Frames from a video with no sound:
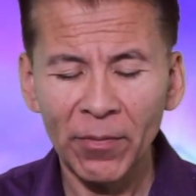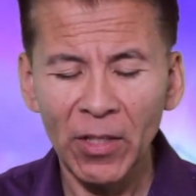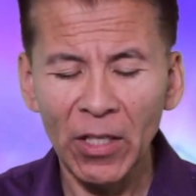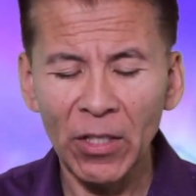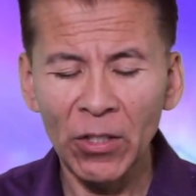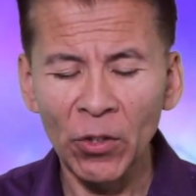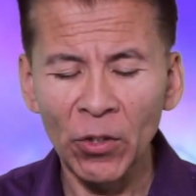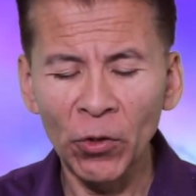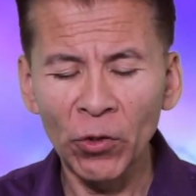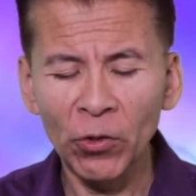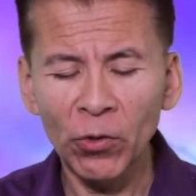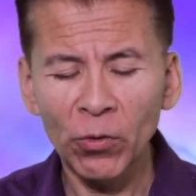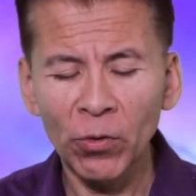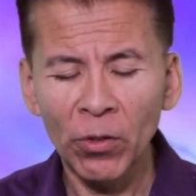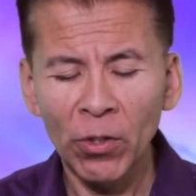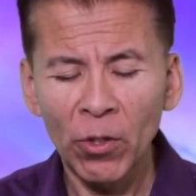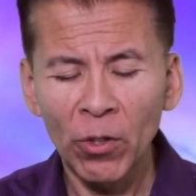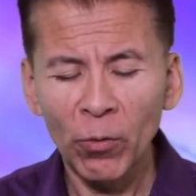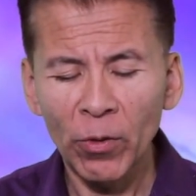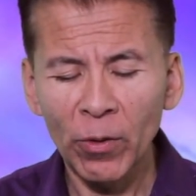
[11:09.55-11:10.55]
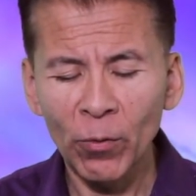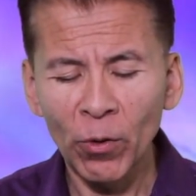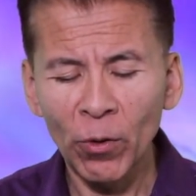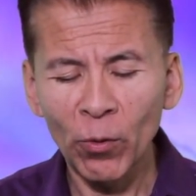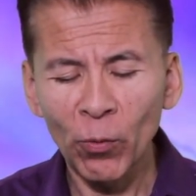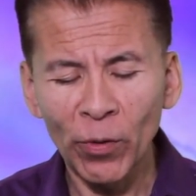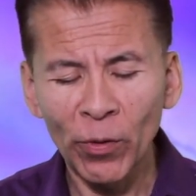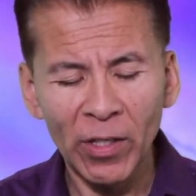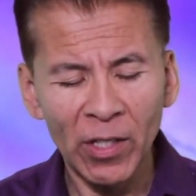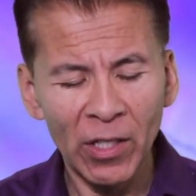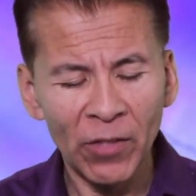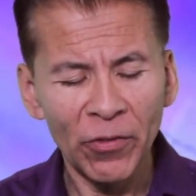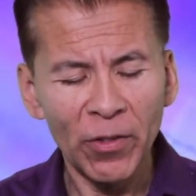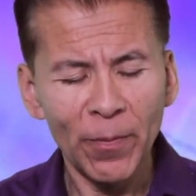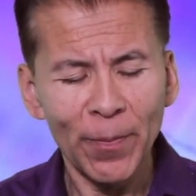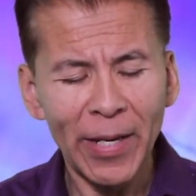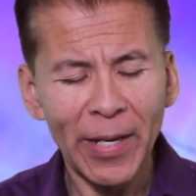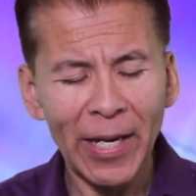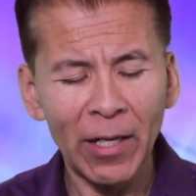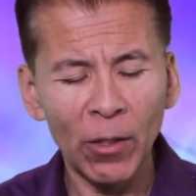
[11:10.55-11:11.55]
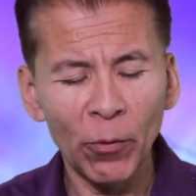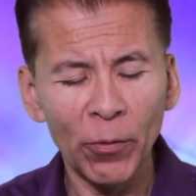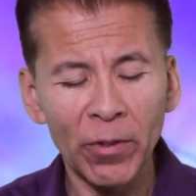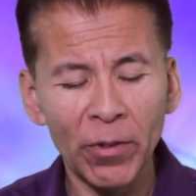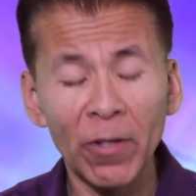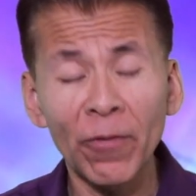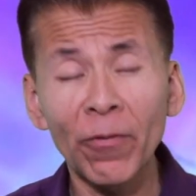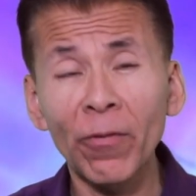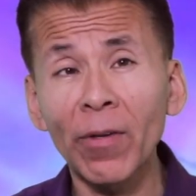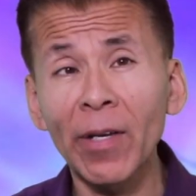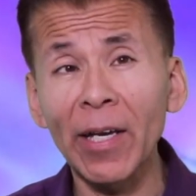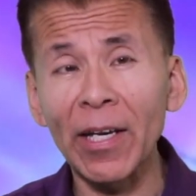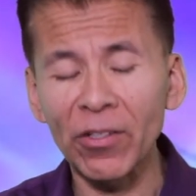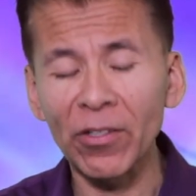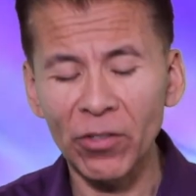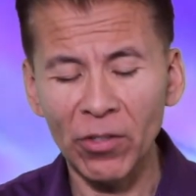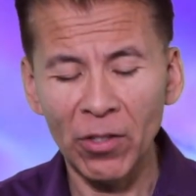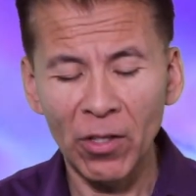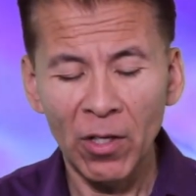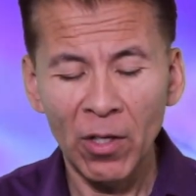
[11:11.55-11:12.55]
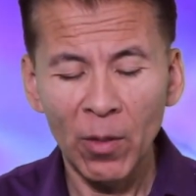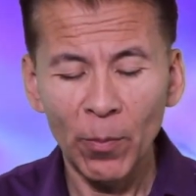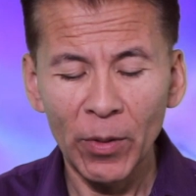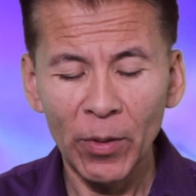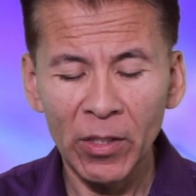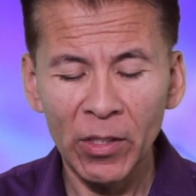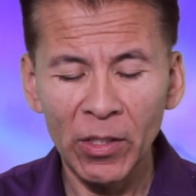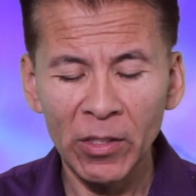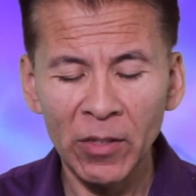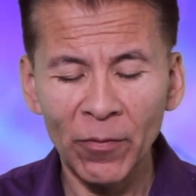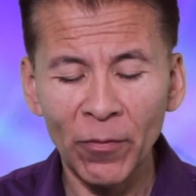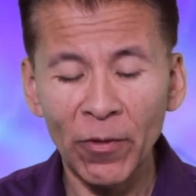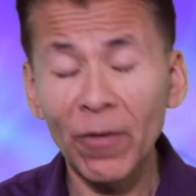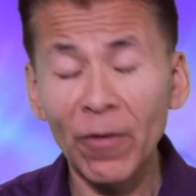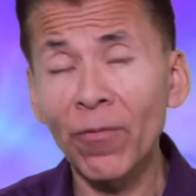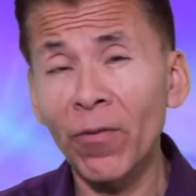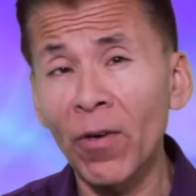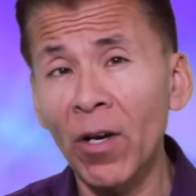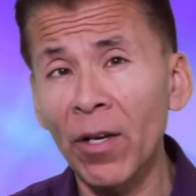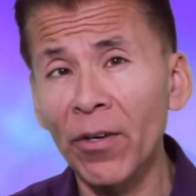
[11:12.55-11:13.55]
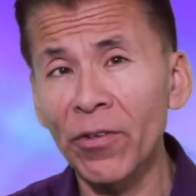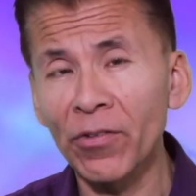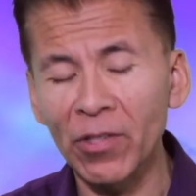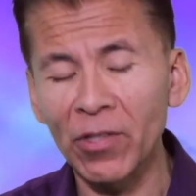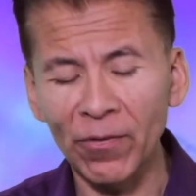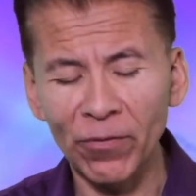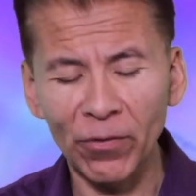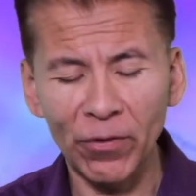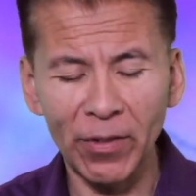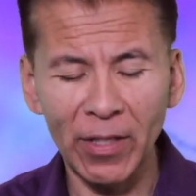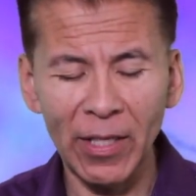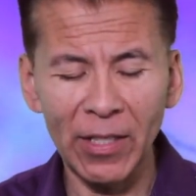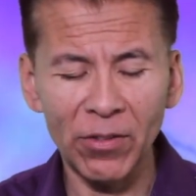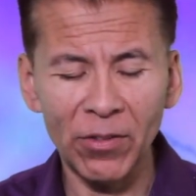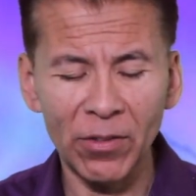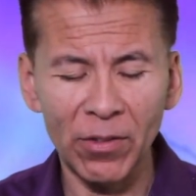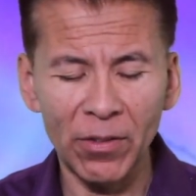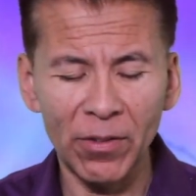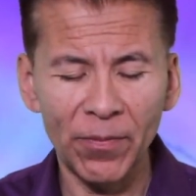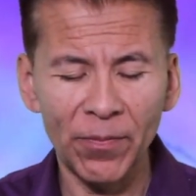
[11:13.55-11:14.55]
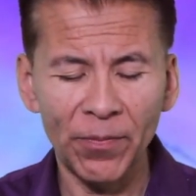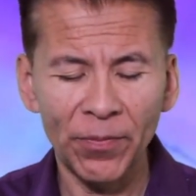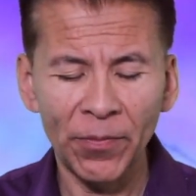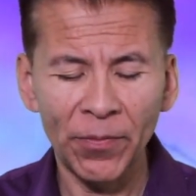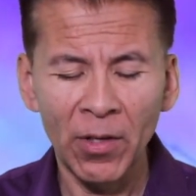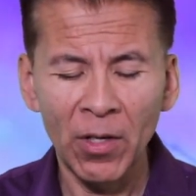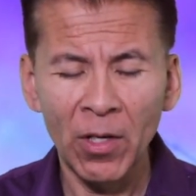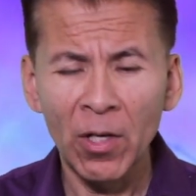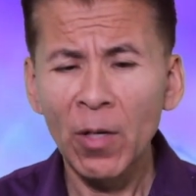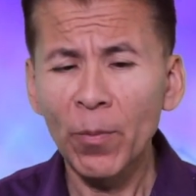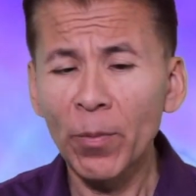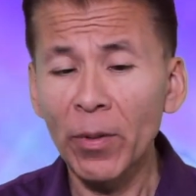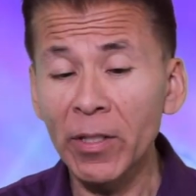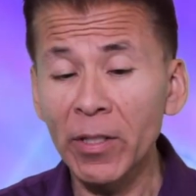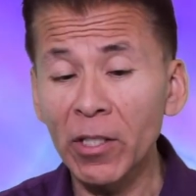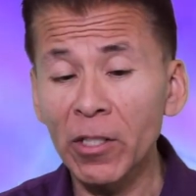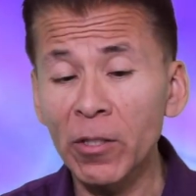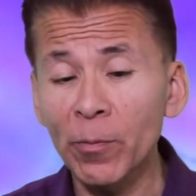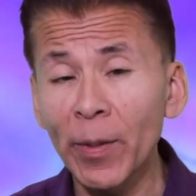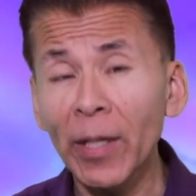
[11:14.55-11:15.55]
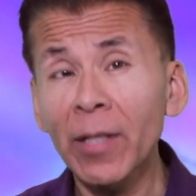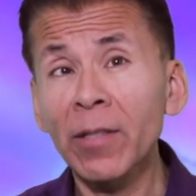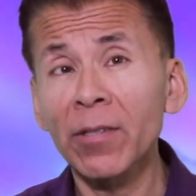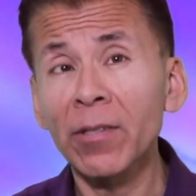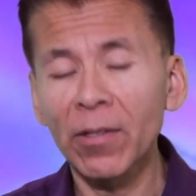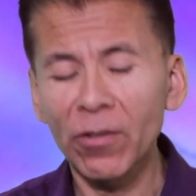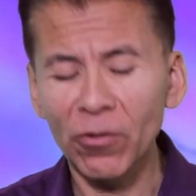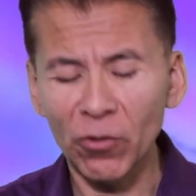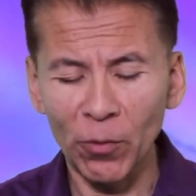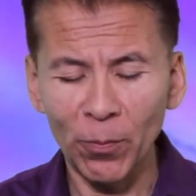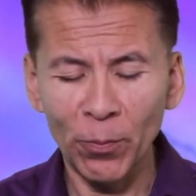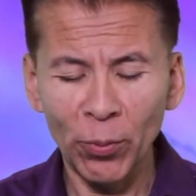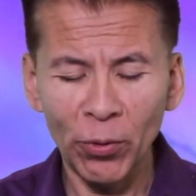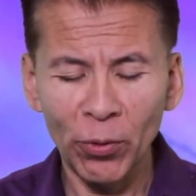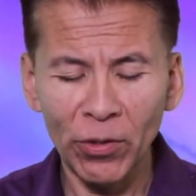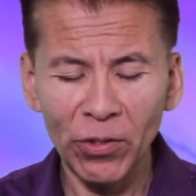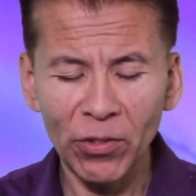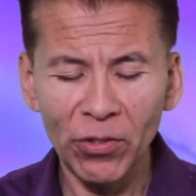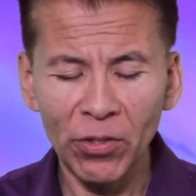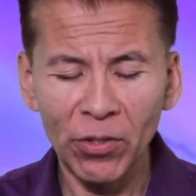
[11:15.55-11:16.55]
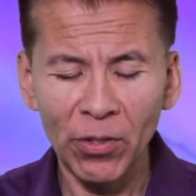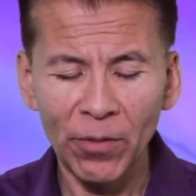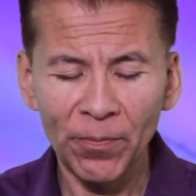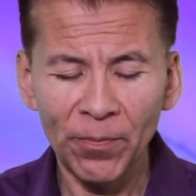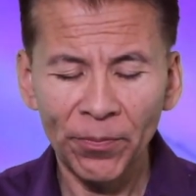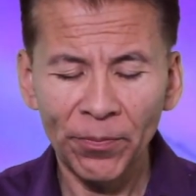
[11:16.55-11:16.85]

He knows we won't win every battle with our flesh because of our fallen sinful nature. But he expects us to push